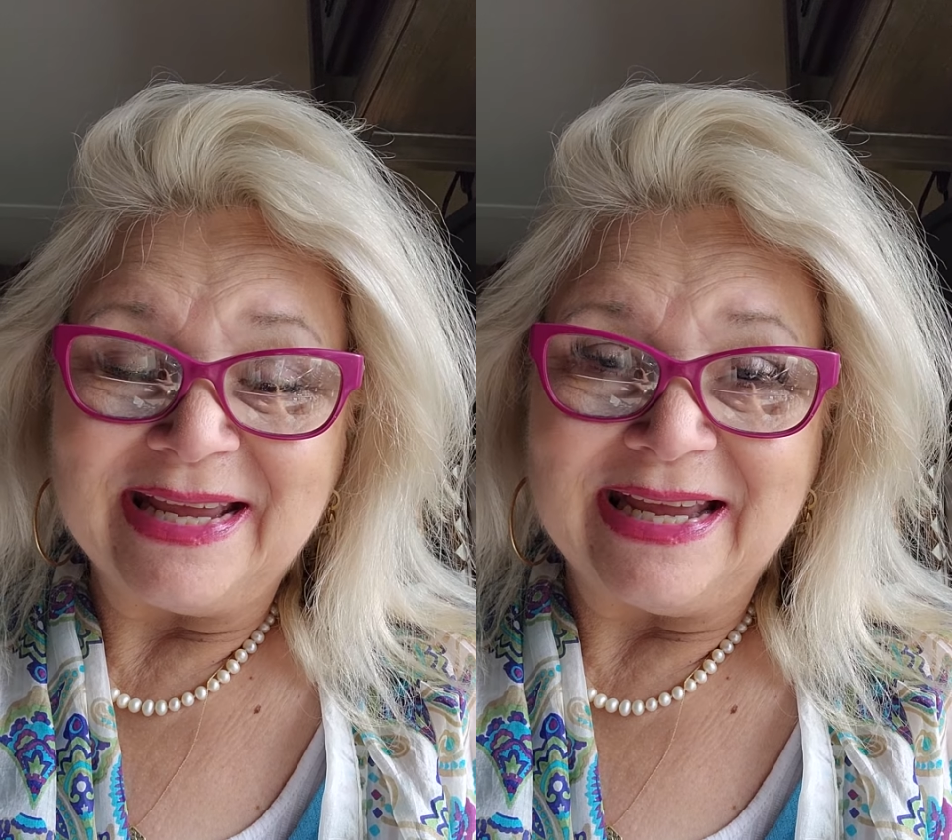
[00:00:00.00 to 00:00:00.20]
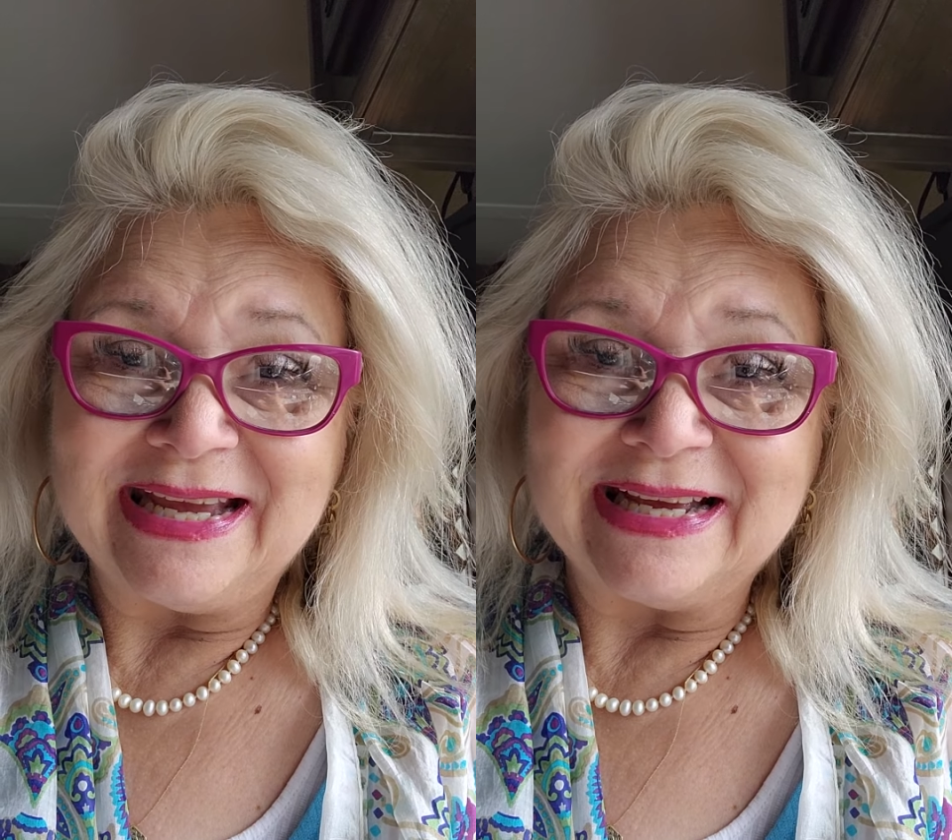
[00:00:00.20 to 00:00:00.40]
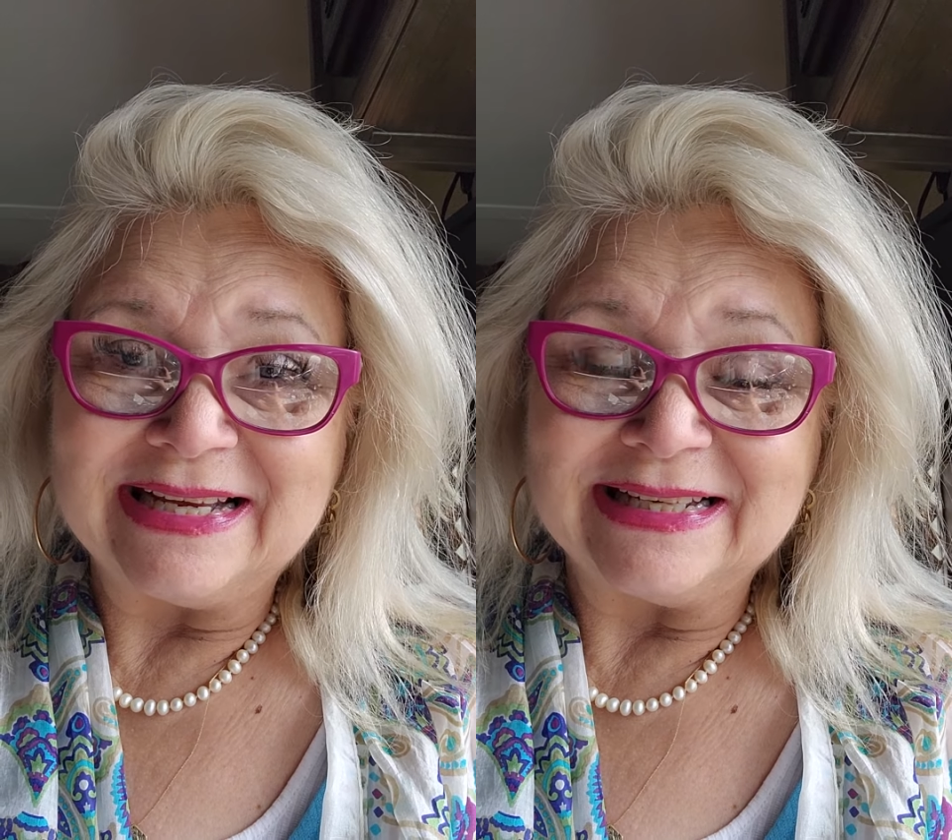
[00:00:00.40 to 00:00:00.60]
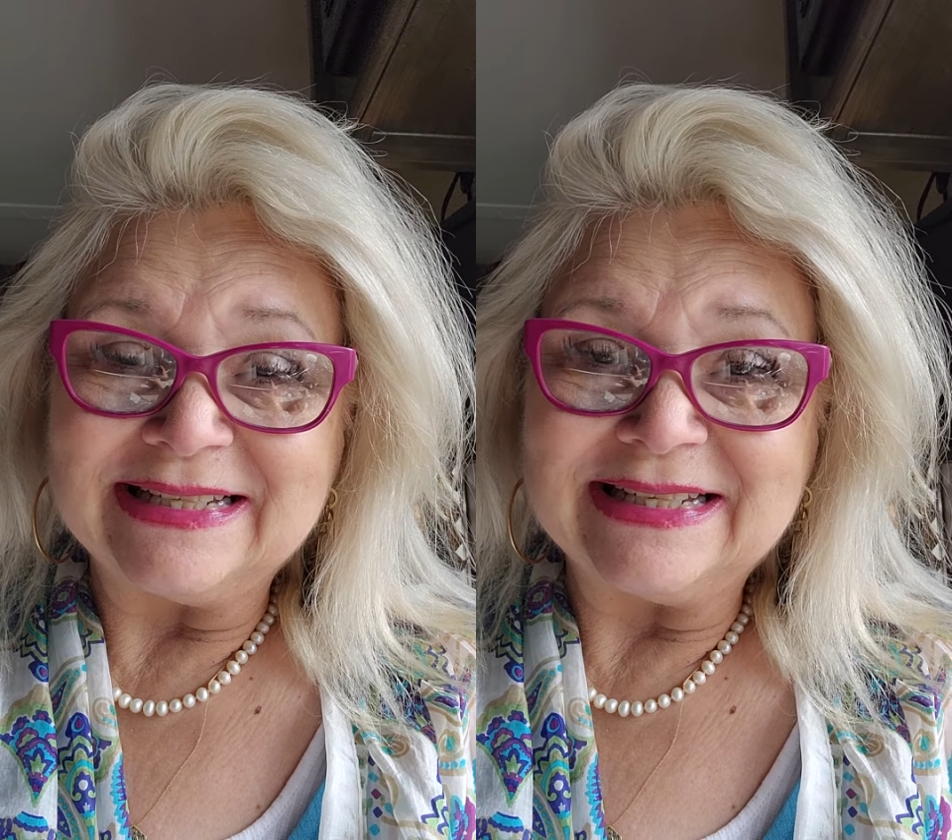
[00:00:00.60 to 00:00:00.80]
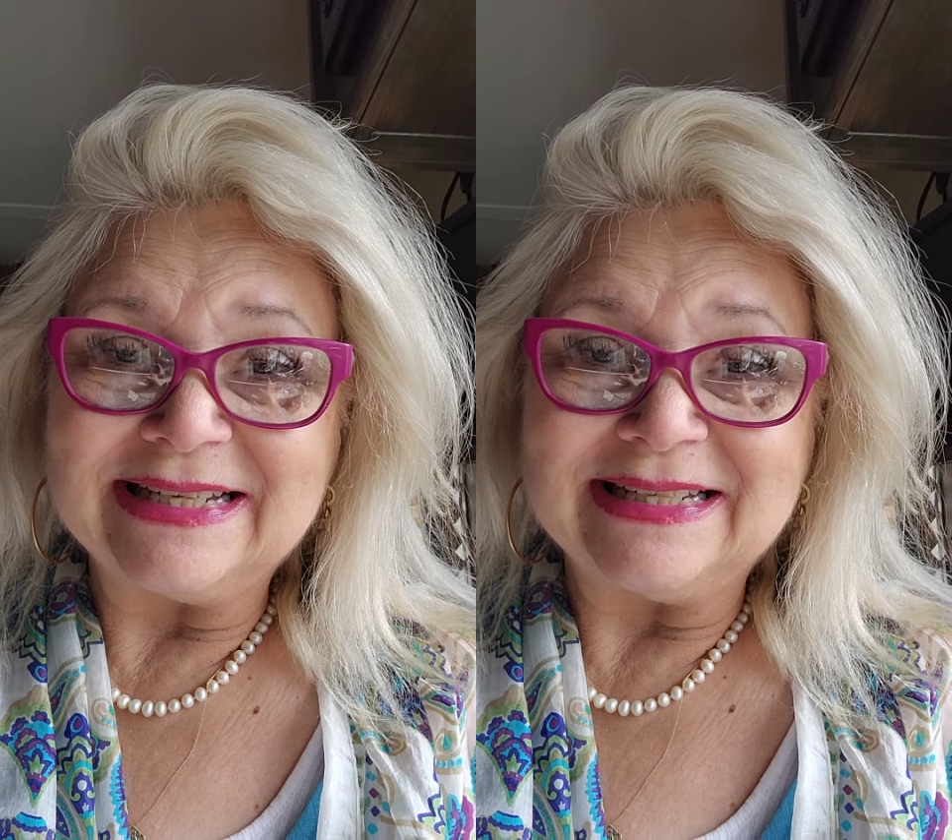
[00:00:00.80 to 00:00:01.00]
And
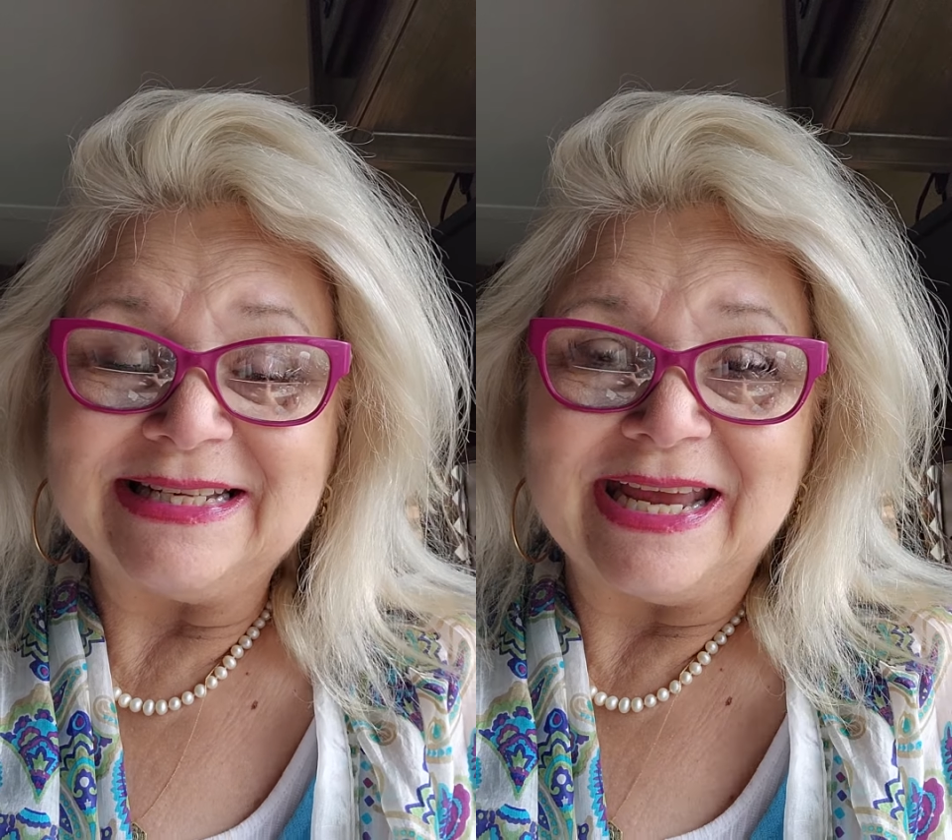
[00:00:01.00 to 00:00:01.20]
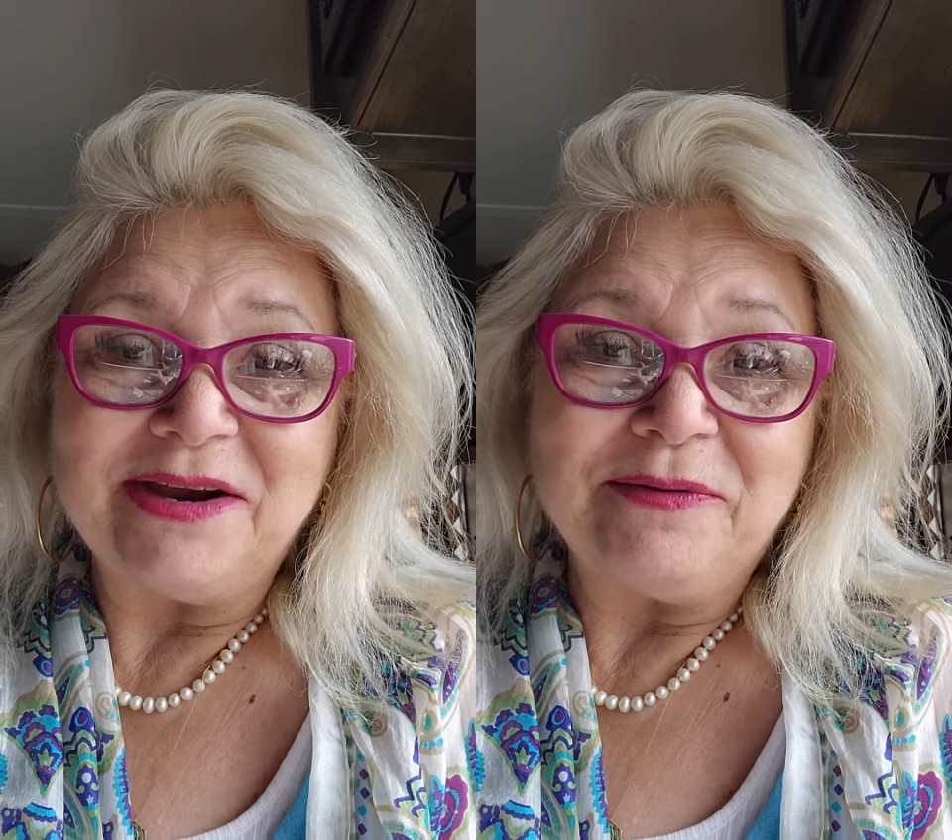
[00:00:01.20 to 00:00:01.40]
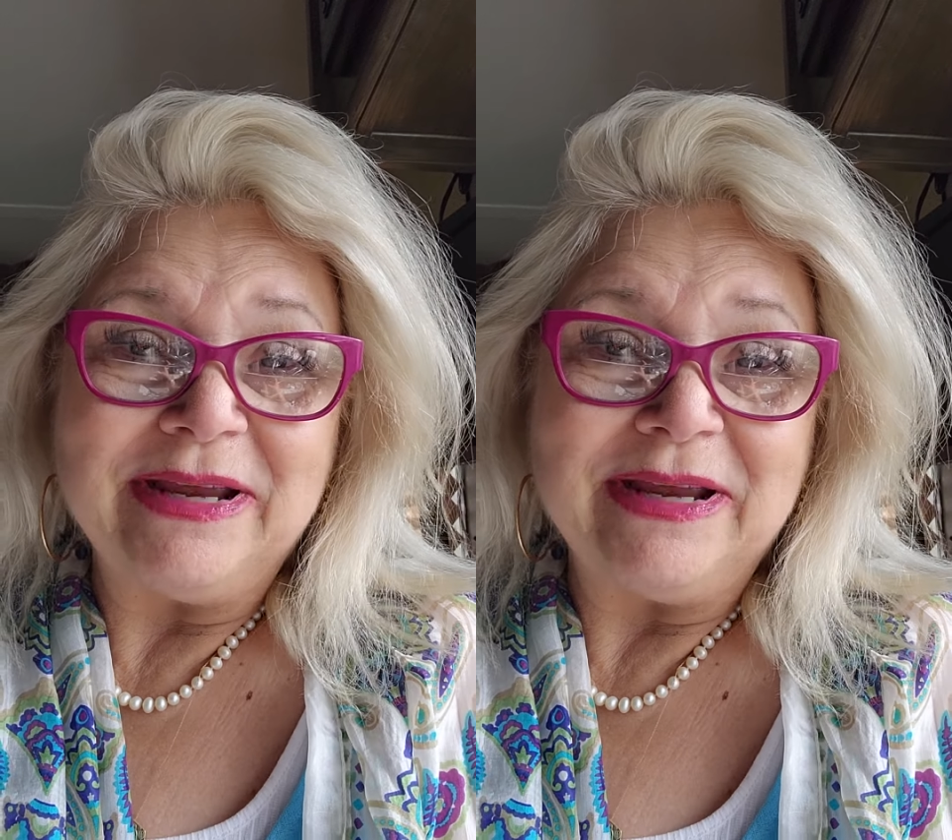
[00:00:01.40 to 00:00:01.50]
today we